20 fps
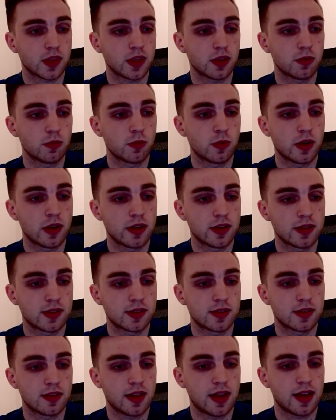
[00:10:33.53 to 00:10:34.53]

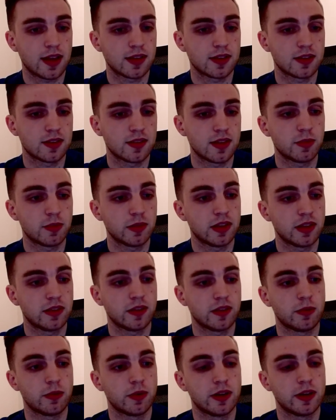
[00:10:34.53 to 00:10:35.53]
was that they believe
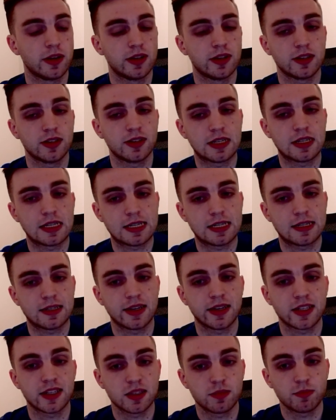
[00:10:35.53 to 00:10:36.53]
it would
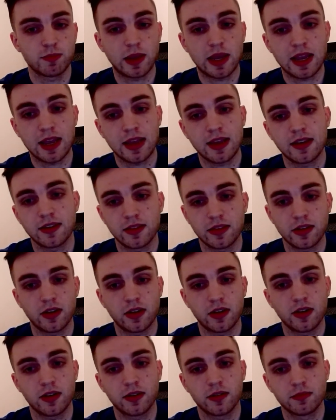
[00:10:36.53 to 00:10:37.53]
expand
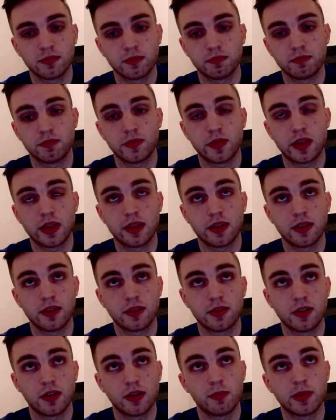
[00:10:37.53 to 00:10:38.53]
their
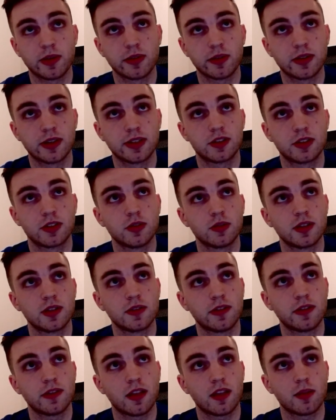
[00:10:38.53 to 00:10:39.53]
ability to
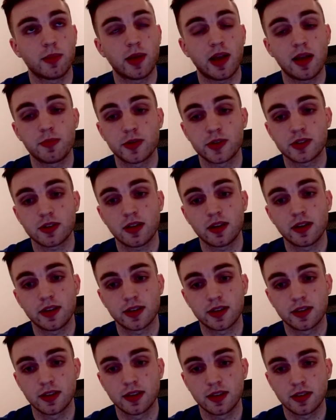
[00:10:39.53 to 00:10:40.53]
develop
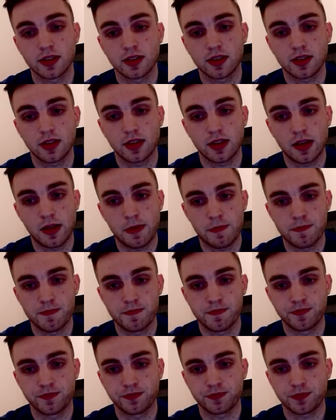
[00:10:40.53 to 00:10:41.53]
hypersonic
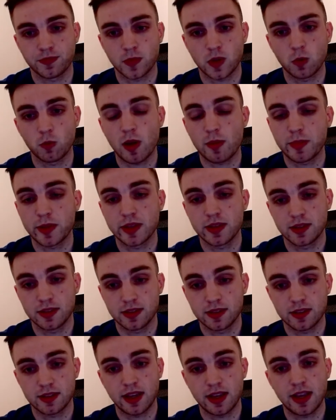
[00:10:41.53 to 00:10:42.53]

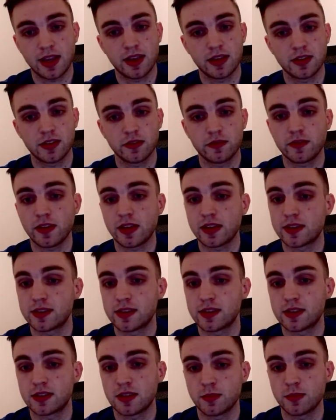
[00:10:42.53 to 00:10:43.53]
weapons and defense
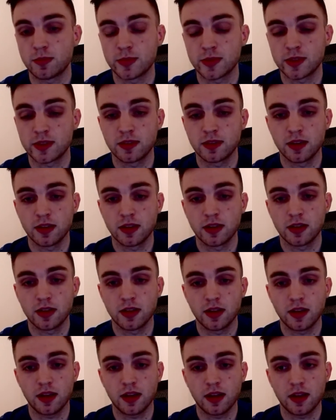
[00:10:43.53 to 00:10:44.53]
systems
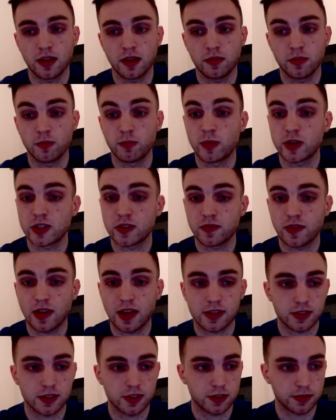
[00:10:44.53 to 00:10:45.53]
much
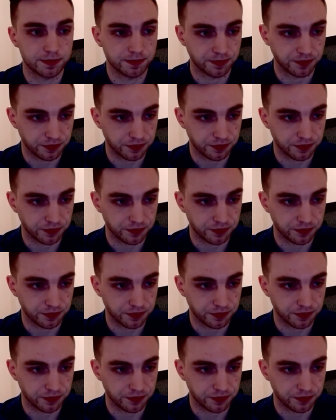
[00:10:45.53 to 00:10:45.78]
faster.